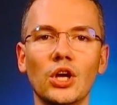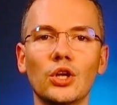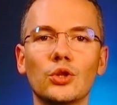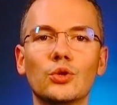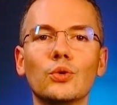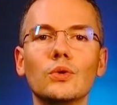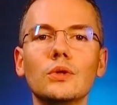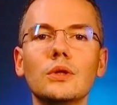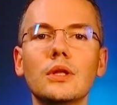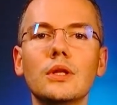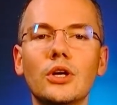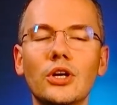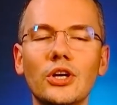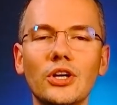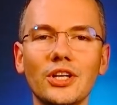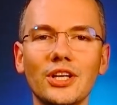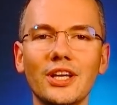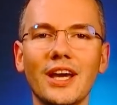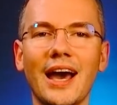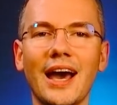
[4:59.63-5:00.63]
to
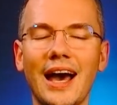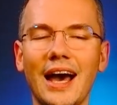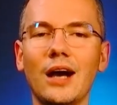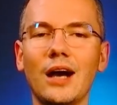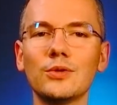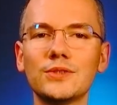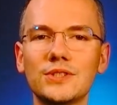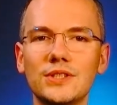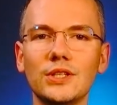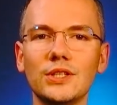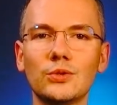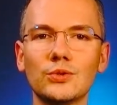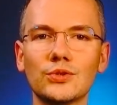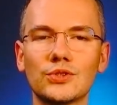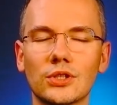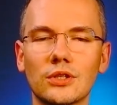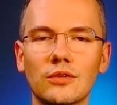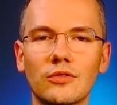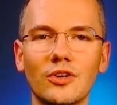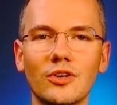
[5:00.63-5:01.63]
learning how SQL
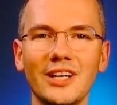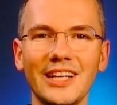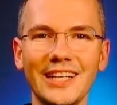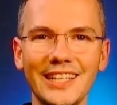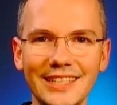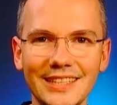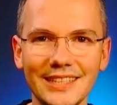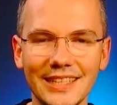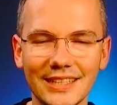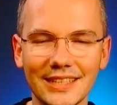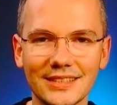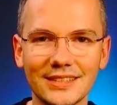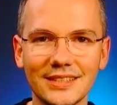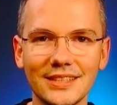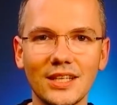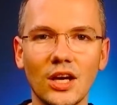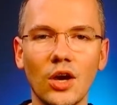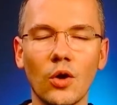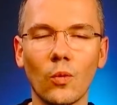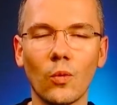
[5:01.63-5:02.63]
Server
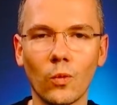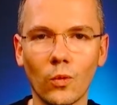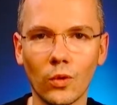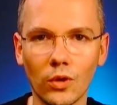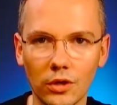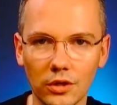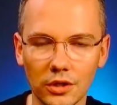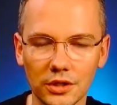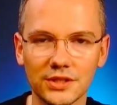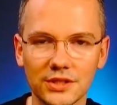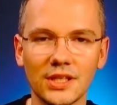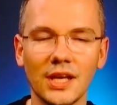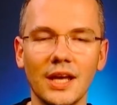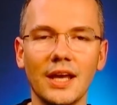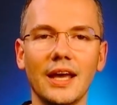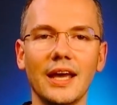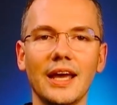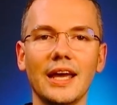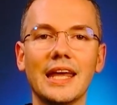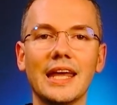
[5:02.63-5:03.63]
indexing works.
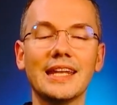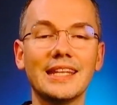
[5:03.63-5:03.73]
And